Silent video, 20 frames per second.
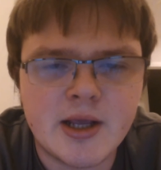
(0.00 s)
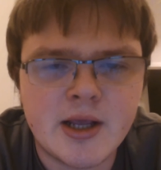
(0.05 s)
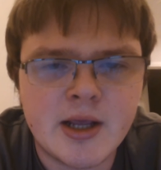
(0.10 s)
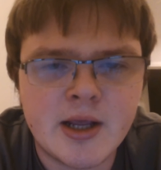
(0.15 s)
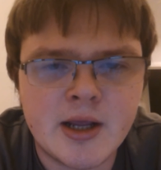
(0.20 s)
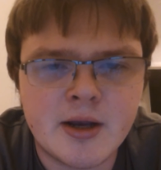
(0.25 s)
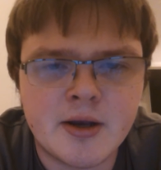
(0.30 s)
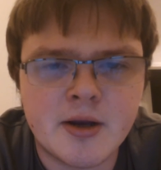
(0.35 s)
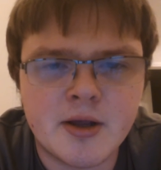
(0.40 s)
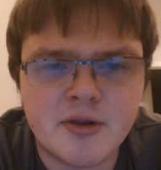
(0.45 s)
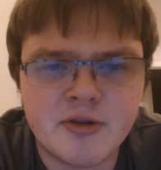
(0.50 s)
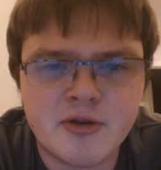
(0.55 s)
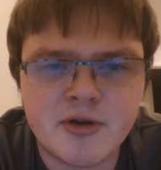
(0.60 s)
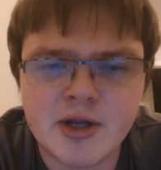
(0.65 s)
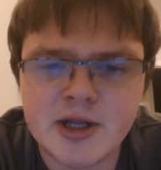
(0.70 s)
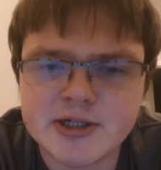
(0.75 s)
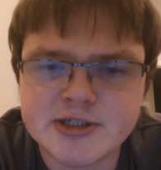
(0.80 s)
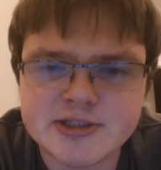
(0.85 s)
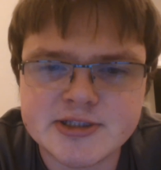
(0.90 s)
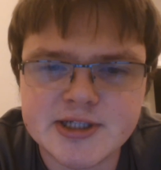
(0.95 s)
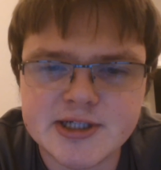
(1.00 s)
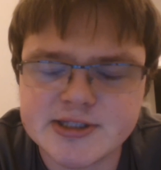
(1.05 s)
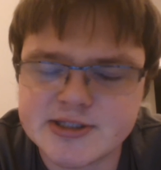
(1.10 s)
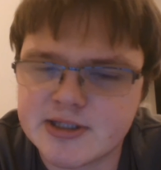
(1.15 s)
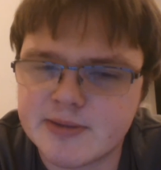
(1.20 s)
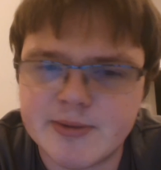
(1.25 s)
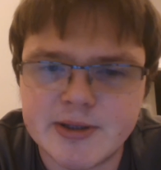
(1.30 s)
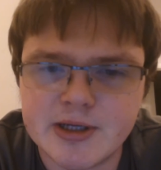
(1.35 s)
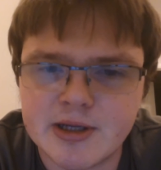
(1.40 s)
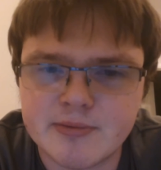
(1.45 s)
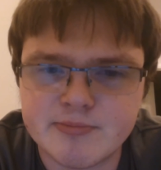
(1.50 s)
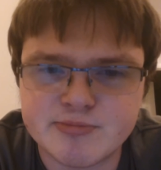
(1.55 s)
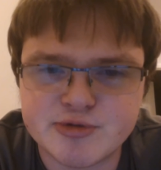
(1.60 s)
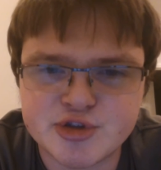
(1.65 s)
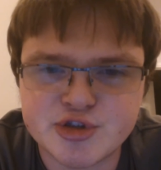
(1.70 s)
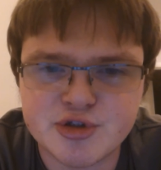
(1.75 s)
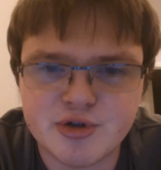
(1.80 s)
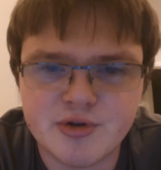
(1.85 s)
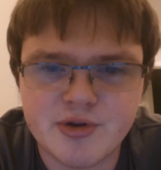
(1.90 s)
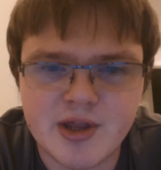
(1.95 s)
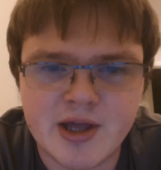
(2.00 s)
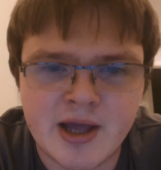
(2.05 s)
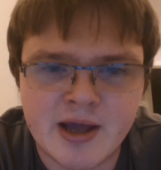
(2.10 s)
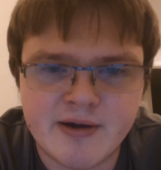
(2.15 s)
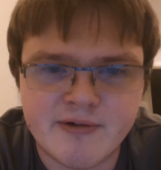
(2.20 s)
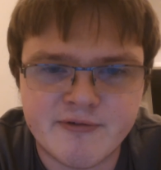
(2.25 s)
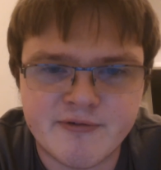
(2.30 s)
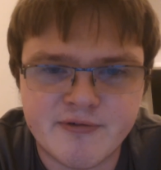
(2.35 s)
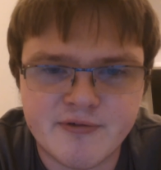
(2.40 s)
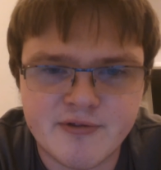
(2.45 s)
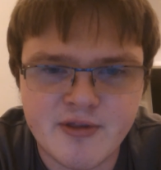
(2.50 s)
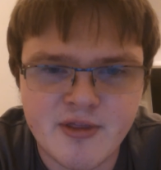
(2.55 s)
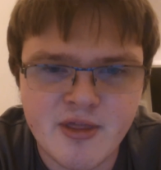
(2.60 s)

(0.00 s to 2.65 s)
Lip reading: in the United States. I mean, I'm sure they have,